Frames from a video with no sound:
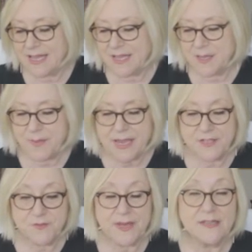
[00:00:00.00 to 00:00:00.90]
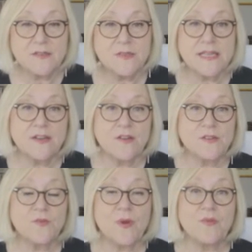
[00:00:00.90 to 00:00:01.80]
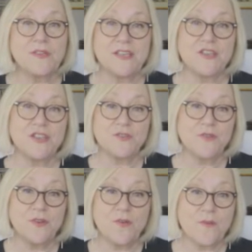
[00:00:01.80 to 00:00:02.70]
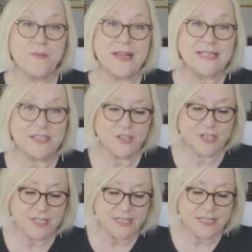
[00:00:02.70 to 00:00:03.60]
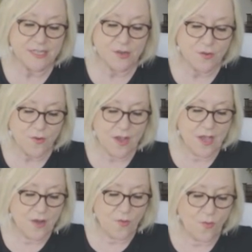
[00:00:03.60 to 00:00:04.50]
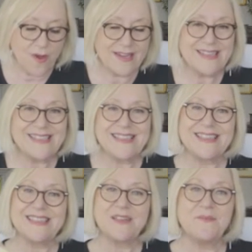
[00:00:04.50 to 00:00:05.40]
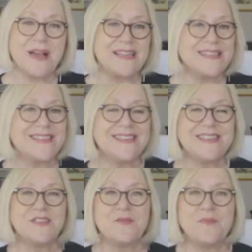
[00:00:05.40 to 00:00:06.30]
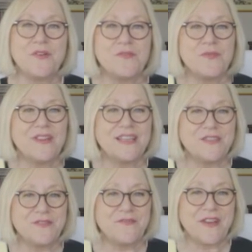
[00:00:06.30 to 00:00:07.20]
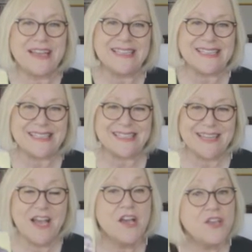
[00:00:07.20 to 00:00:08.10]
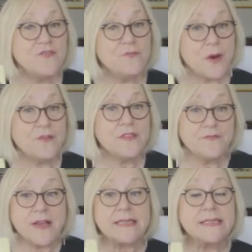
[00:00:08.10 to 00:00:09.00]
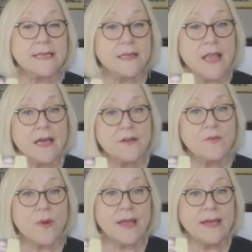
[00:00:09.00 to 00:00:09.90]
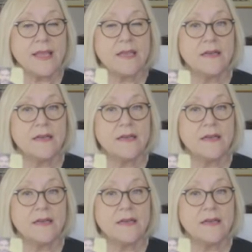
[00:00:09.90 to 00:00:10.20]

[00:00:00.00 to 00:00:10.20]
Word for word: The Page of Pentacles can also represent children or messages. So what is this? The messages you're both willing to invest. You've both invested a lot already.